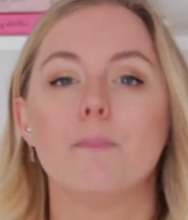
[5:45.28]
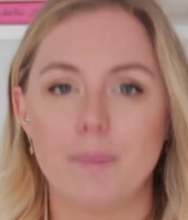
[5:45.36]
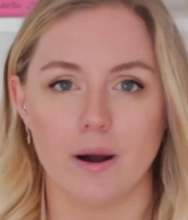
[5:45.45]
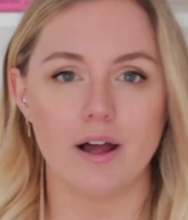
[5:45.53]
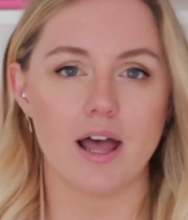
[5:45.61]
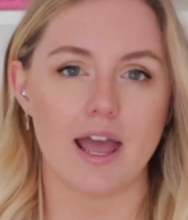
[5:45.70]

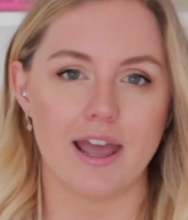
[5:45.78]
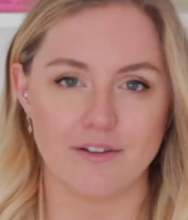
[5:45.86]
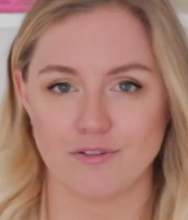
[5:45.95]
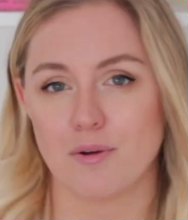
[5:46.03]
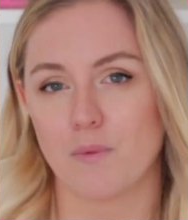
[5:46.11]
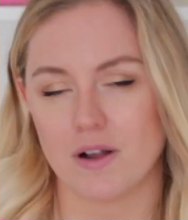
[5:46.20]
But
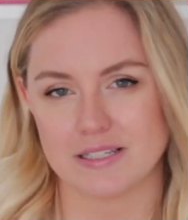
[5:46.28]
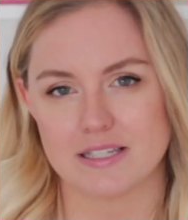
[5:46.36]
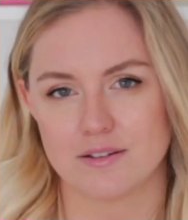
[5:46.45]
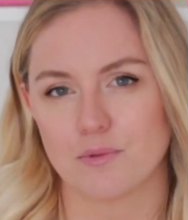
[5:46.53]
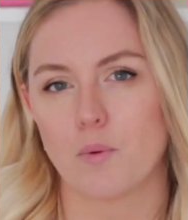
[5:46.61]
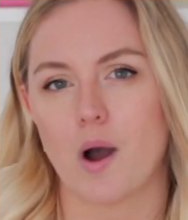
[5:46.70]
every once
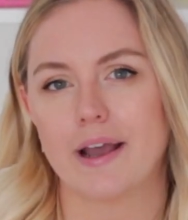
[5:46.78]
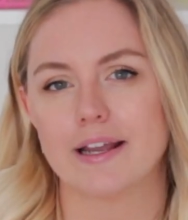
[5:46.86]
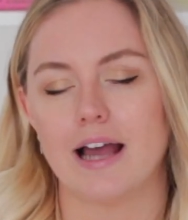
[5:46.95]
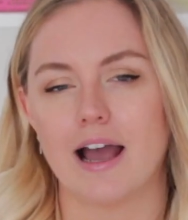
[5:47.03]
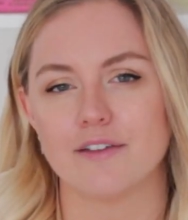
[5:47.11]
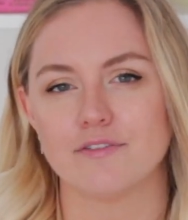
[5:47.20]
in a
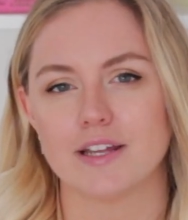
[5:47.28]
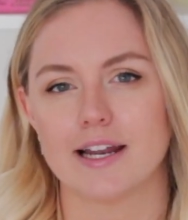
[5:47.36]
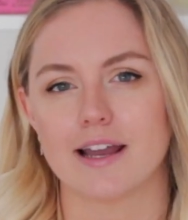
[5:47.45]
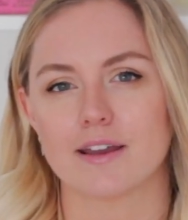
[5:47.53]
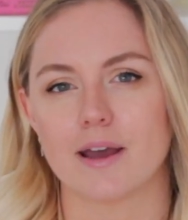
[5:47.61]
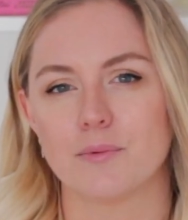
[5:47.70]
while, I feel
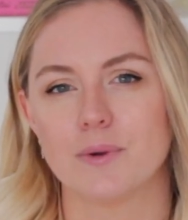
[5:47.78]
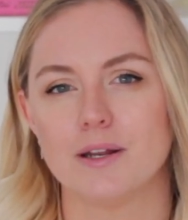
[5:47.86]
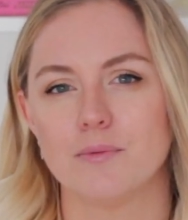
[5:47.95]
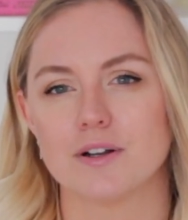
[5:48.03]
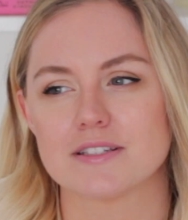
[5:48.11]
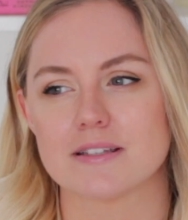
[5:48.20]
like I
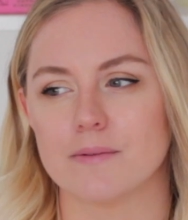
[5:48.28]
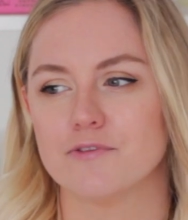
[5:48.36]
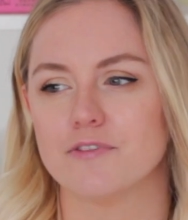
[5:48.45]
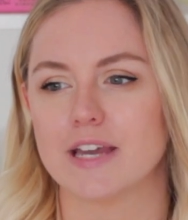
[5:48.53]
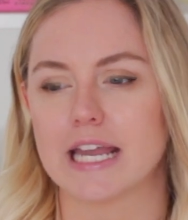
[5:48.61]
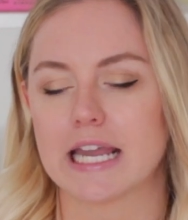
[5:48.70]
really want
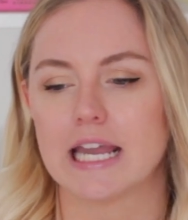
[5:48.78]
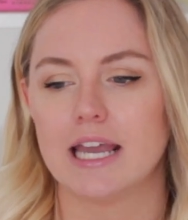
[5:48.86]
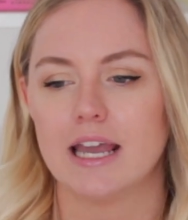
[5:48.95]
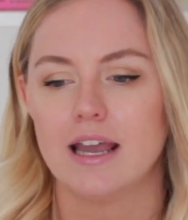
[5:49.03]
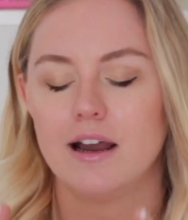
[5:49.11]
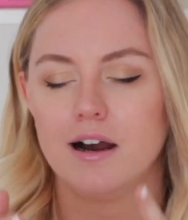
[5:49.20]
something
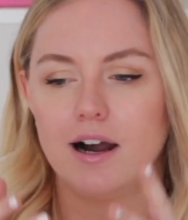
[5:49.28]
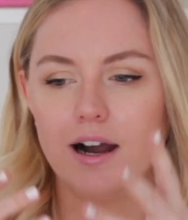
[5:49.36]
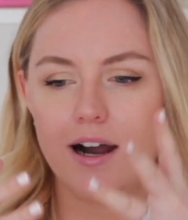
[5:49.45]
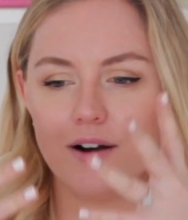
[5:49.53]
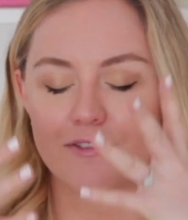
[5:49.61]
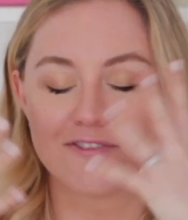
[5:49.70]

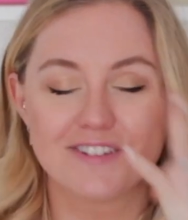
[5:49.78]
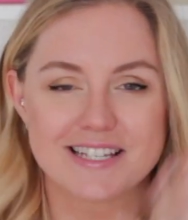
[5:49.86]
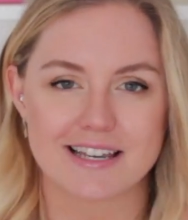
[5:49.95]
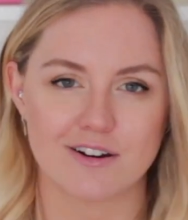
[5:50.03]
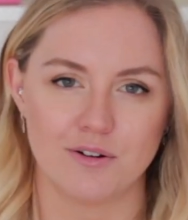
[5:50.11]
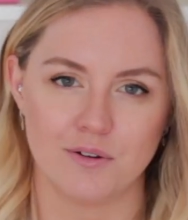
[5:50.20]

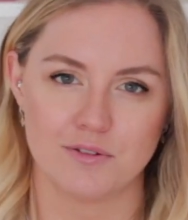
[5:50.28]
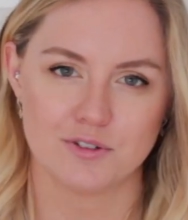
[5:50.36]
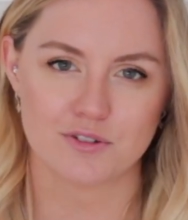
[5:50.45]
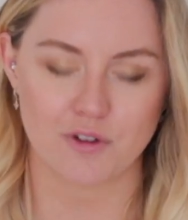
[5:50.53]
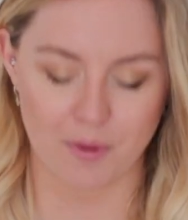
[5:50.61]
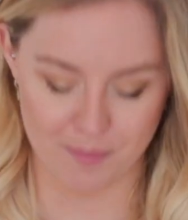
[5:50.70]
physical
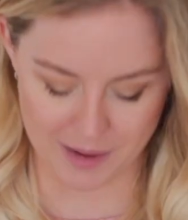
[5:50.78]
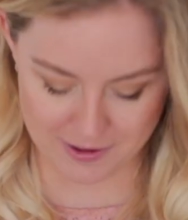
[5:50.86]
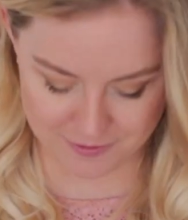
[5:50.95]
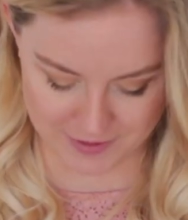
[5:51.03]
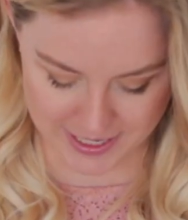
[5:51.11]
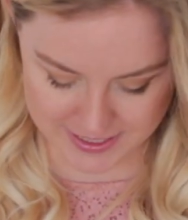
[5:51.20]
to scrub my
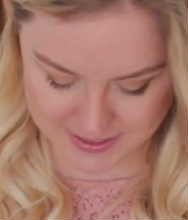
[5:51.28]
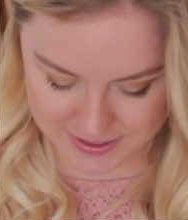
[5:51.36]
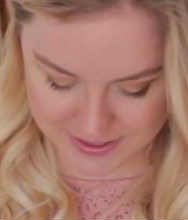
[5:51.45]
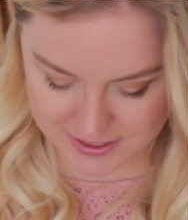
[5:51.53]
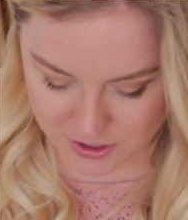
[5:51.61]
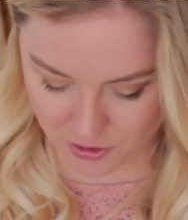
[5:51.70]
face.
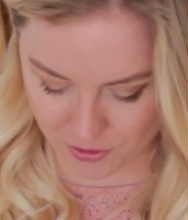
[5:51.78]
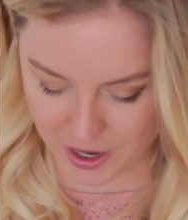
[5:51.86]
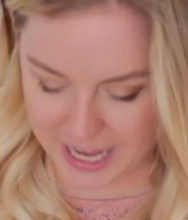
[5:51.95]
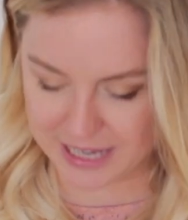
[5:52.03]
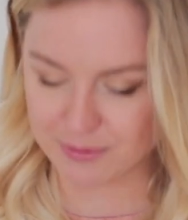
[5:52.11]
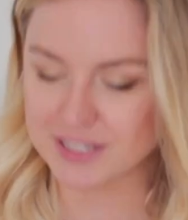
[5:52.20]

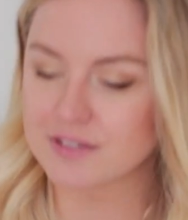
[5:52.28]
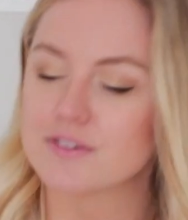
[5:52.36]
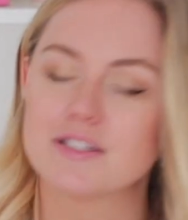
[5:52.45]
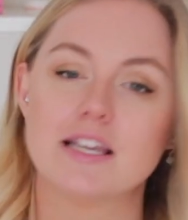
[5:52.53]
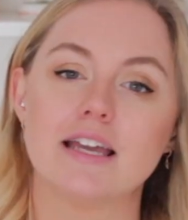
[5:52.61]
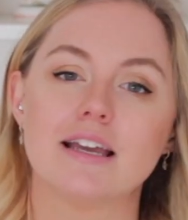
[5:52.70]
So I was
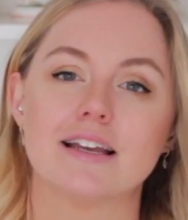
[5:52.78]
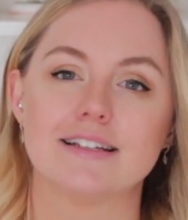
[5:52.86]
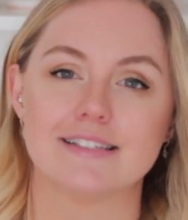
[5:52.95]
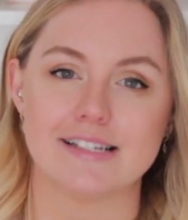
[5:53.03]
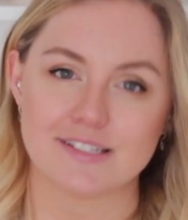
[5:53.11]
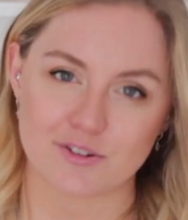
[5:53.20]
using
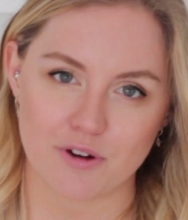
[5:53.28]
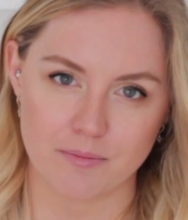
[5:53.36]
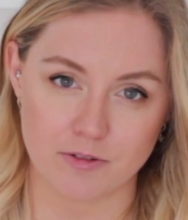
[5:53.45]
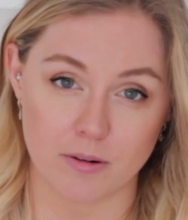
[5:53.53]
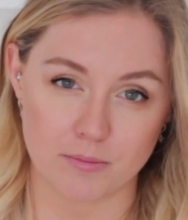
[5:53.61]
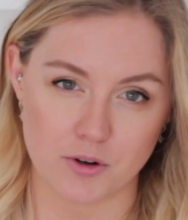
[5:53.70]
this
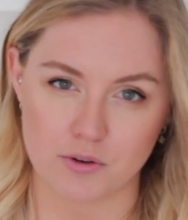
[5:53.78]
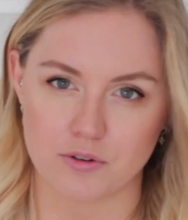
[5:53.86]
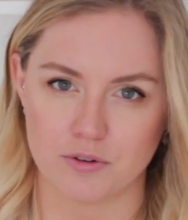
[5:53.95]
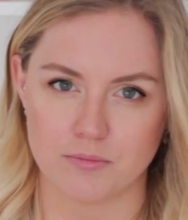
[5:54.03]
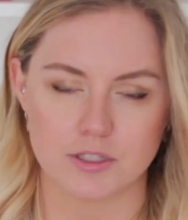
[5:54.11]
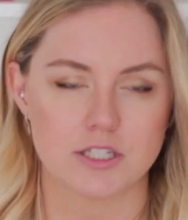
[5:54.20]
scrub from
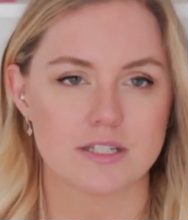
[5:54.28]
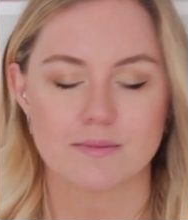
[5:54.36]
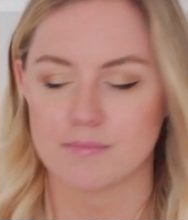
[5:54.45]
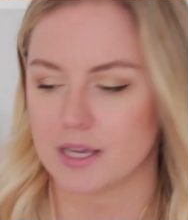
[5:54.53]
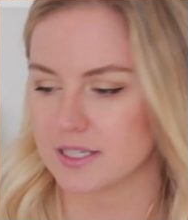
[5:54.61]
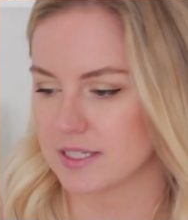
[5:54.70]
Lancôme, which is
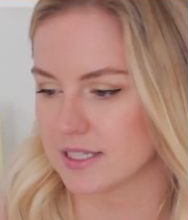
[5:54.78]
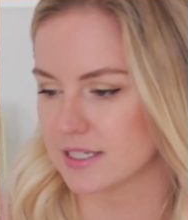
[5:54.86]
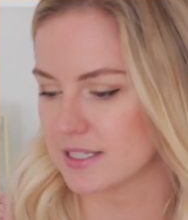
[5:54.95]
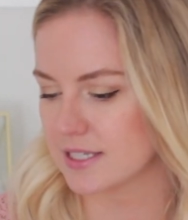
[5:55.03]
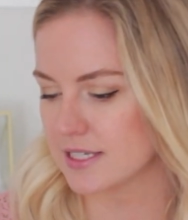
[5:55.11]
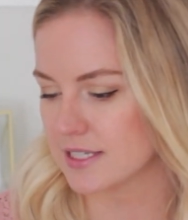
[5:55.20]
amazing.
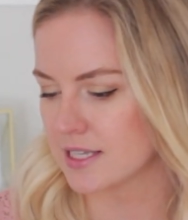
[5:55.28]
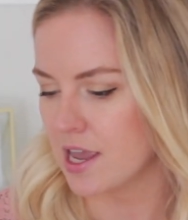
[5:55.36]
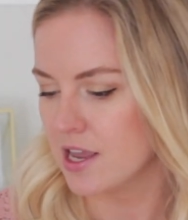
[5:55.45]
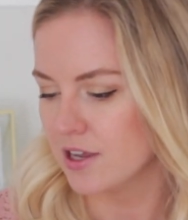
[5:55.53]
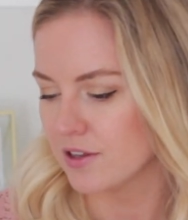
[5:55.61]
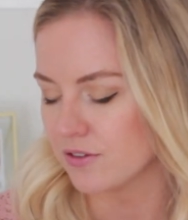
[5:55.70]
This is
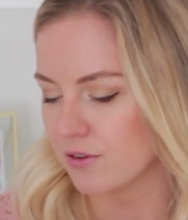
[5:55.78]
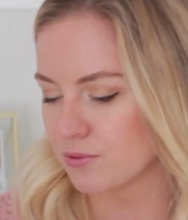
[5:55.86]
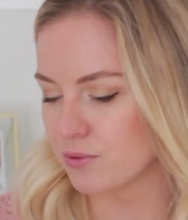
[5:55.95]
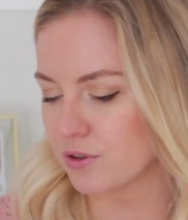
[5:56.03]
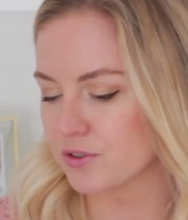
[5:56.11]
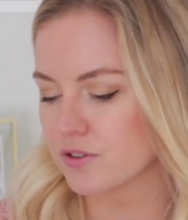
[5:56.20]
the
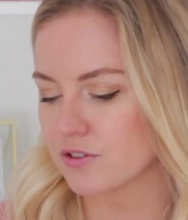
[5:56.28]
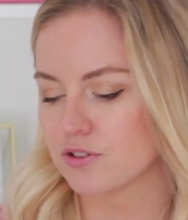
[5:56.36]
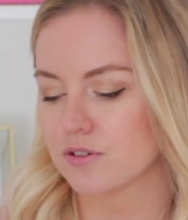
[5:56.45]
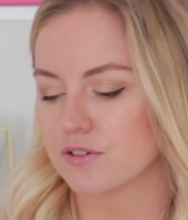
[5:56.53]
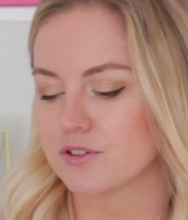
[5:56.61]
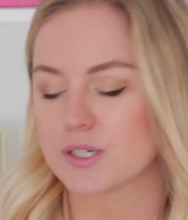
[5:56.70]
Rose
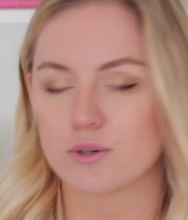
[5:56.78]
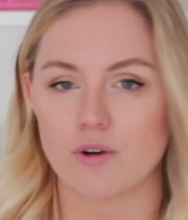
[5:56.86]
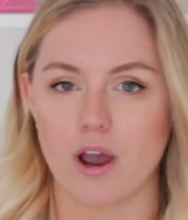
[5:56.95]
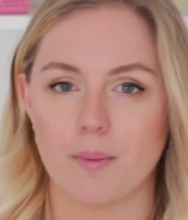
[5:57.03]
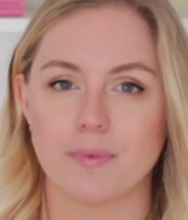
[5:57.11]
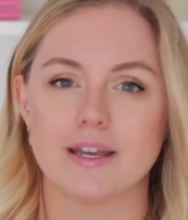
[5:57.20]
Sugar
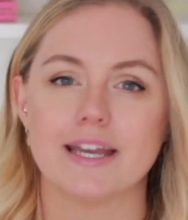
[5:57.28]
Scrub.